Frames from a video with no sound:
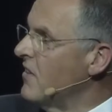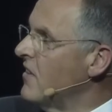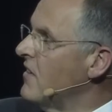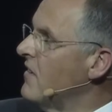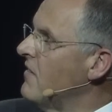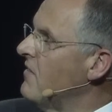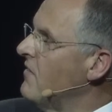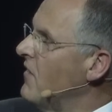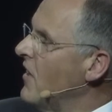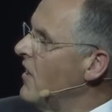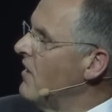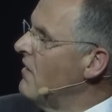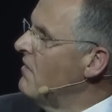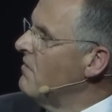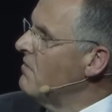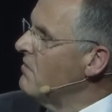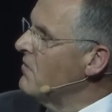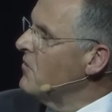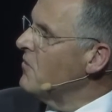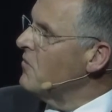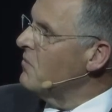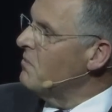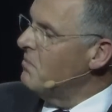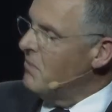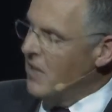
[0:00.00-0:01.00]
we term
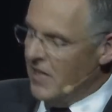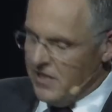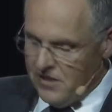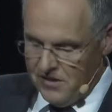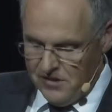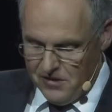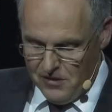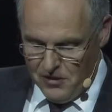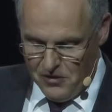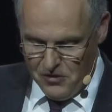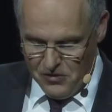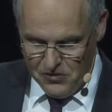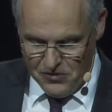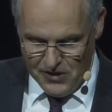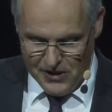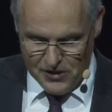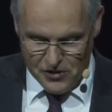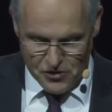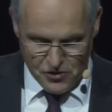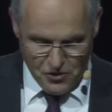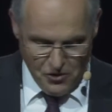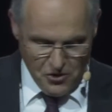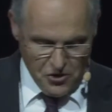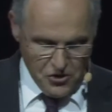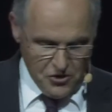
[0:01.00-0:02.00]
that the
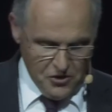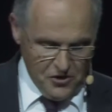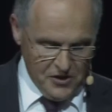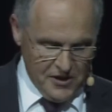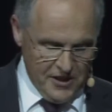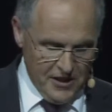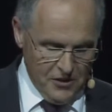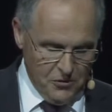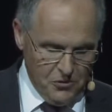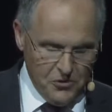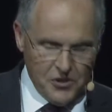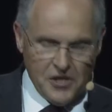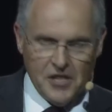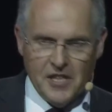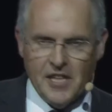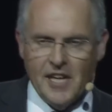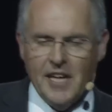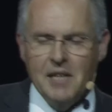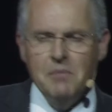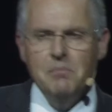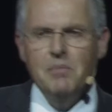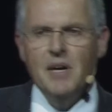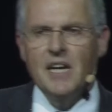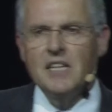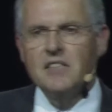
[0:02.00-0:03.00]
meter box
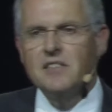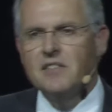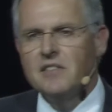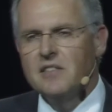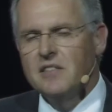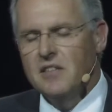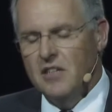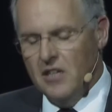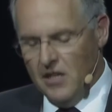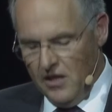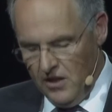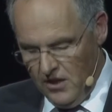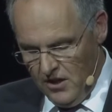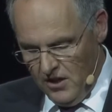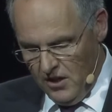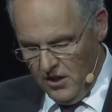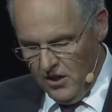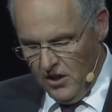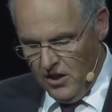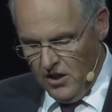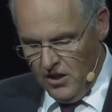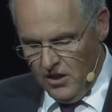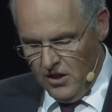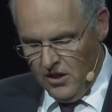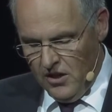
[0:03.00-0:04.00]
because
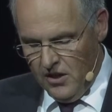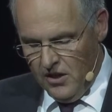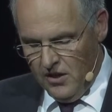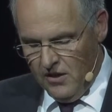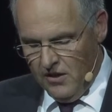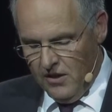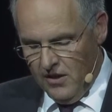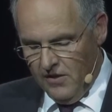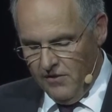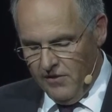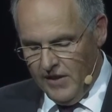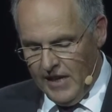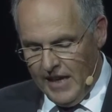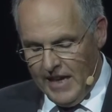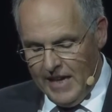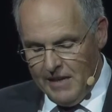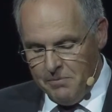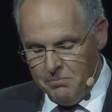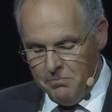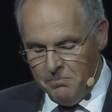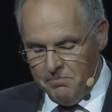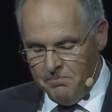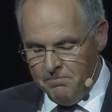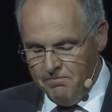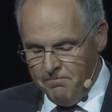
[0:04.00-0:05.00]

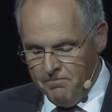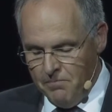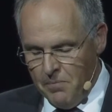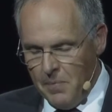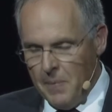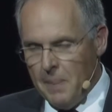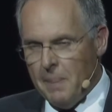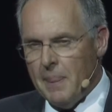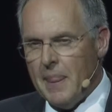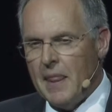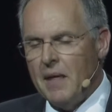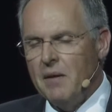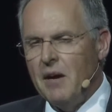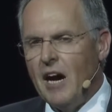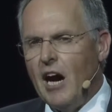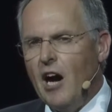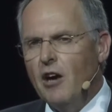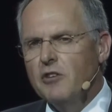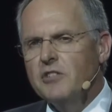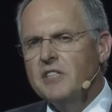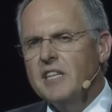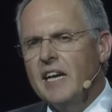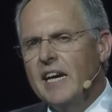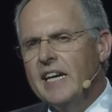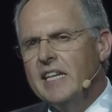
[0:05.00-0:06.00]
there is
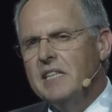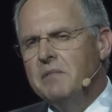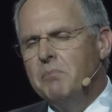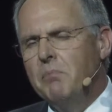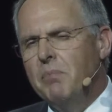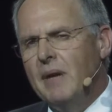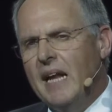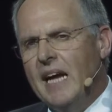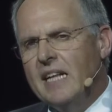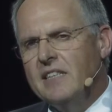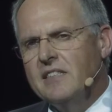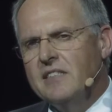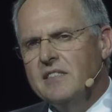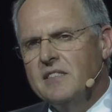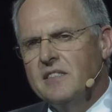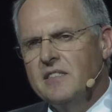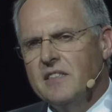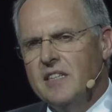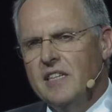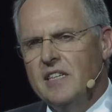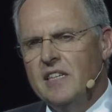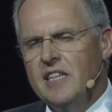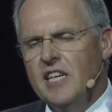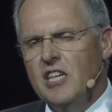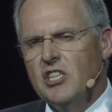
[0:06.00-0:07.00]

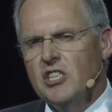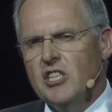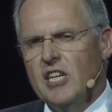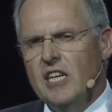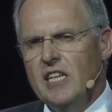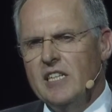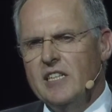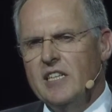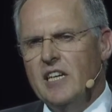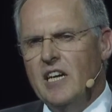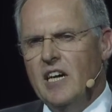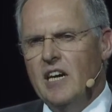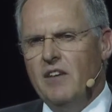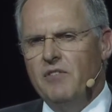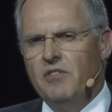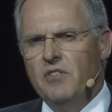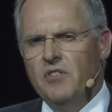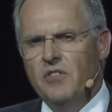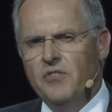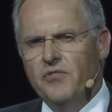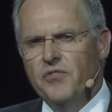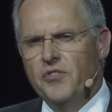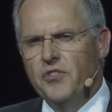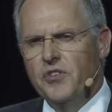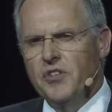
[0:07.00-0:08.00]
just the
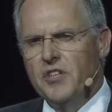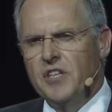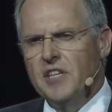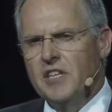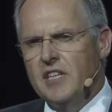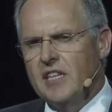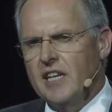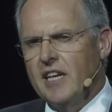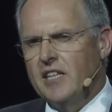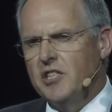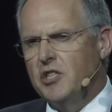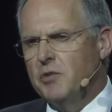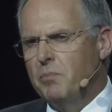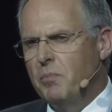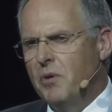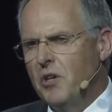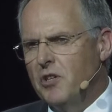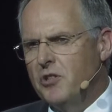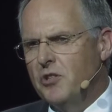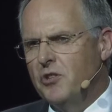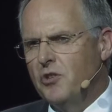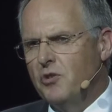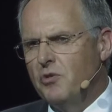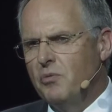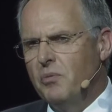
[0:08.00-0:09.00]
right
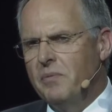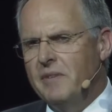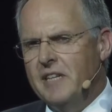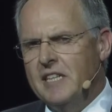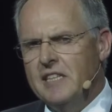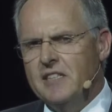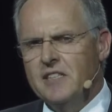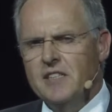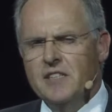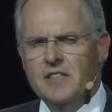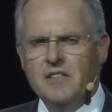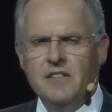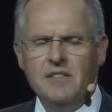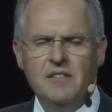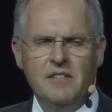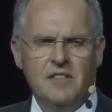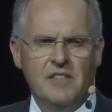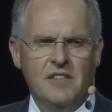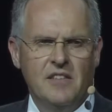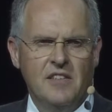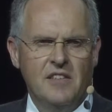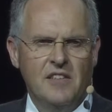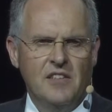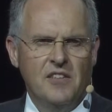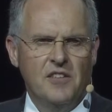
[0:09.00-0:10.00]
space for
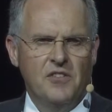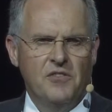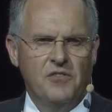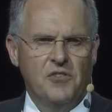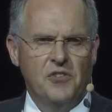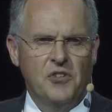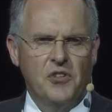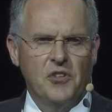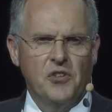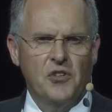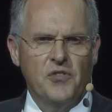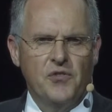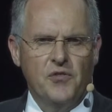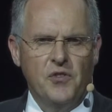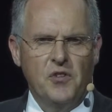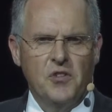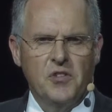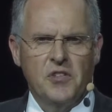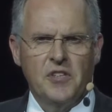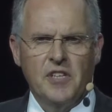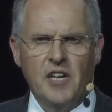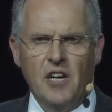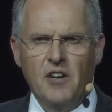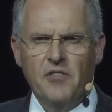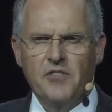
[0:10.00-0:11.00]
a
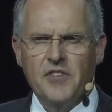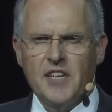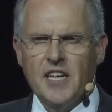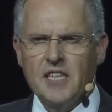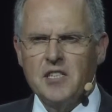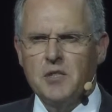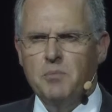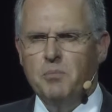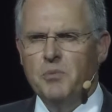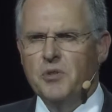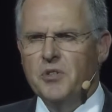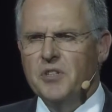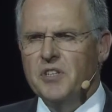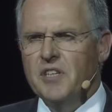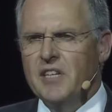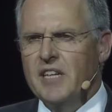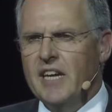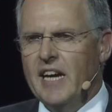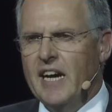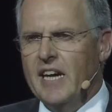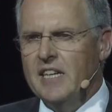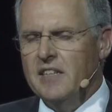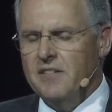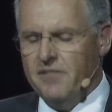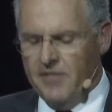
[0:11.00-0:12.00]
meter. We've
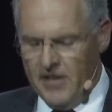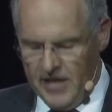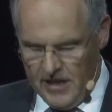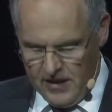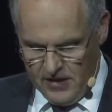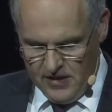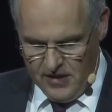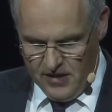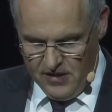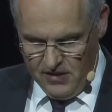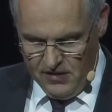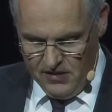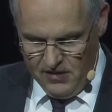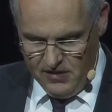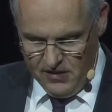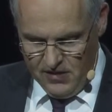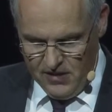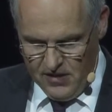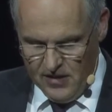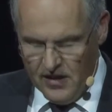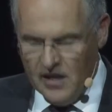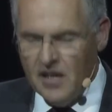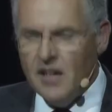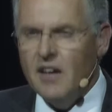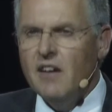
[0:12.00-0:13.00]
got storage
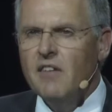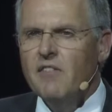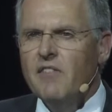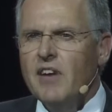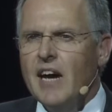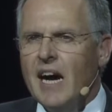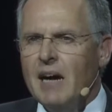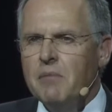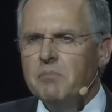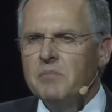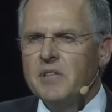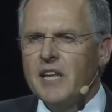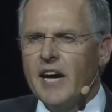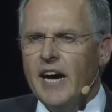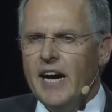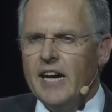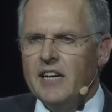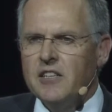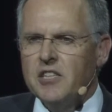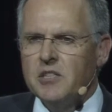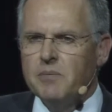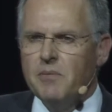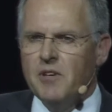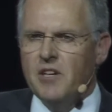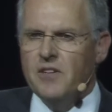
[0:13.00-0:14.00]
spaces for
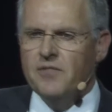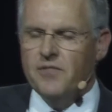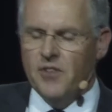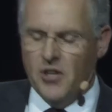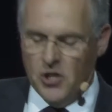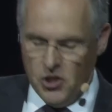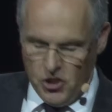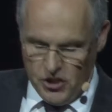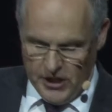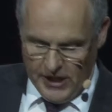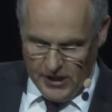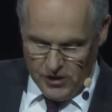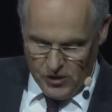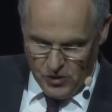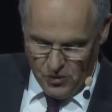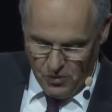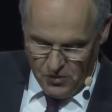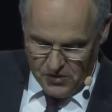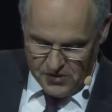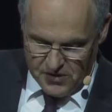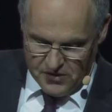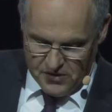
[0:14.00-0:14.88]
documents,